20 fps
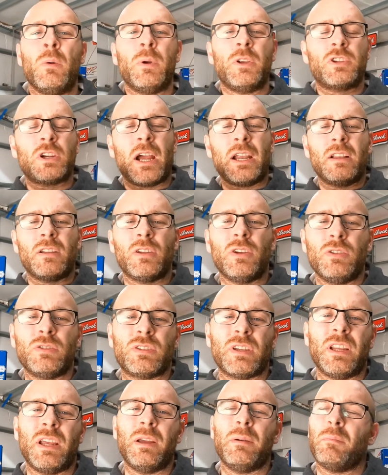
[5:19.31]
We tried to
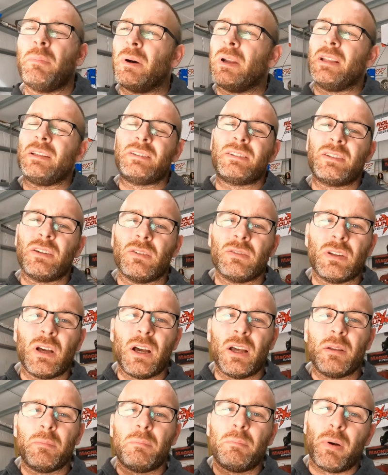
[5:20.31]
loosen it, but it's still
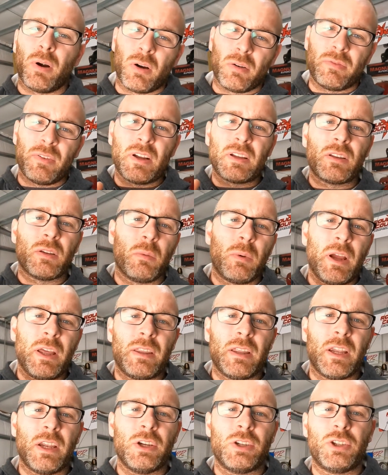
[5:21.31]
not perfect the way
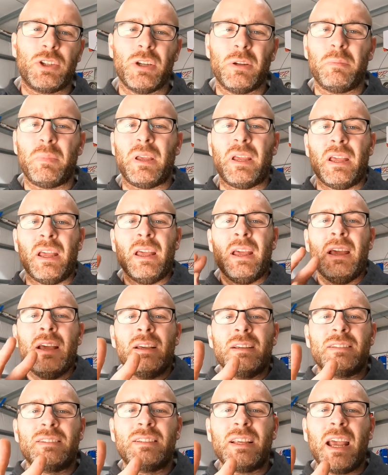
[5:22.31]
that it should be.
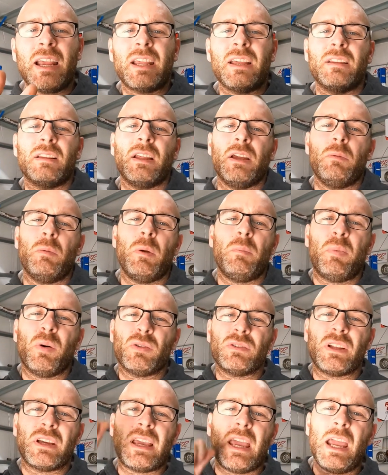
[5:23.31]
Secondly, we
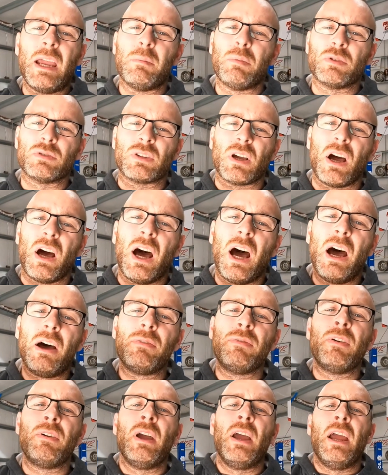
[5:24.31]
pulled the cables
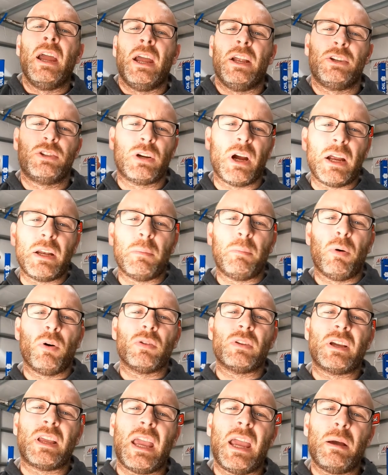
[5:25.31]
off and tried to
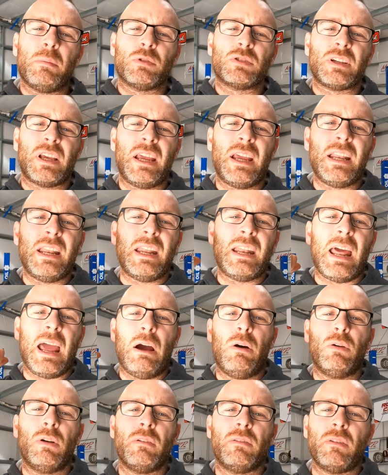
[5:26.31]
pull the cables in and
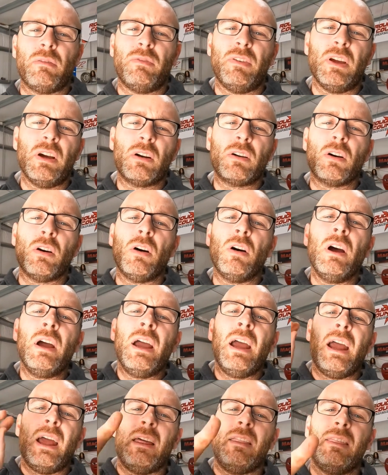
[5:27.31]
out of the vehicle,
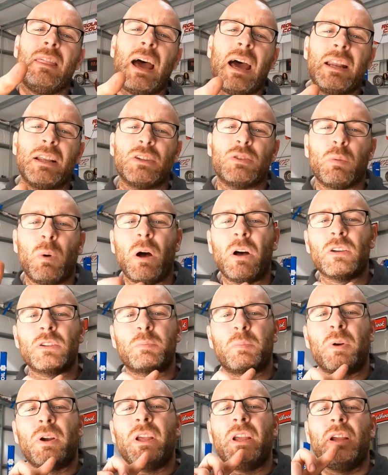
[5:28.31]
and that as well is
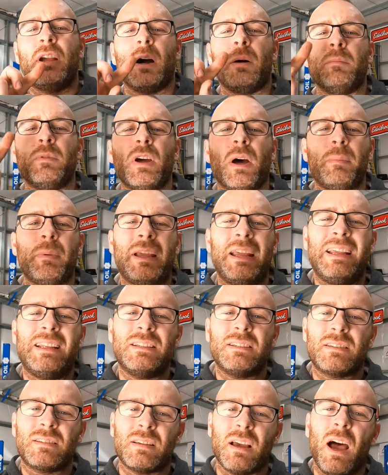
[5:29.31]
pretty gummed up
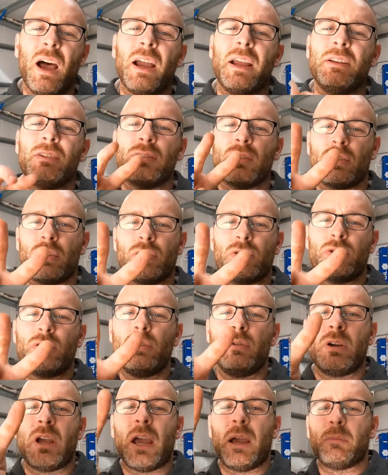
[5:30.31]
inside. So there's
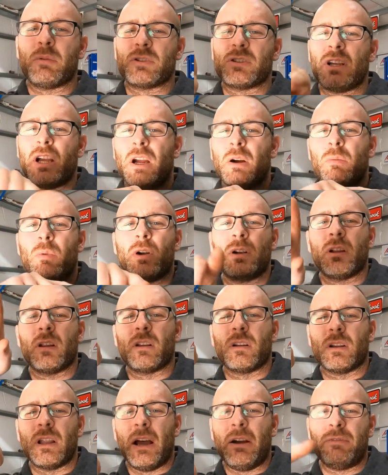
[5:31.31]
two cables there, one to
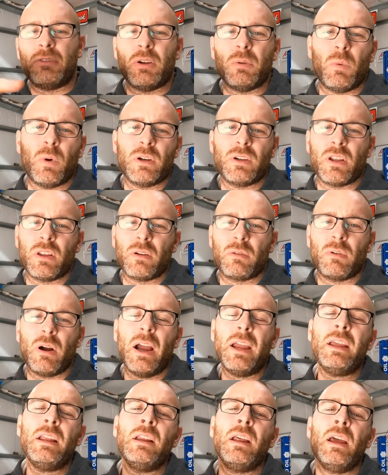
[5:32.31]
the left and one to the
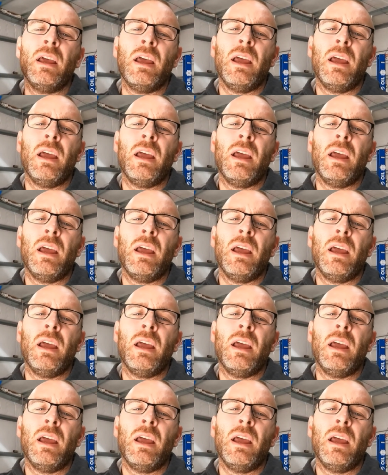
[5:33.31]
right.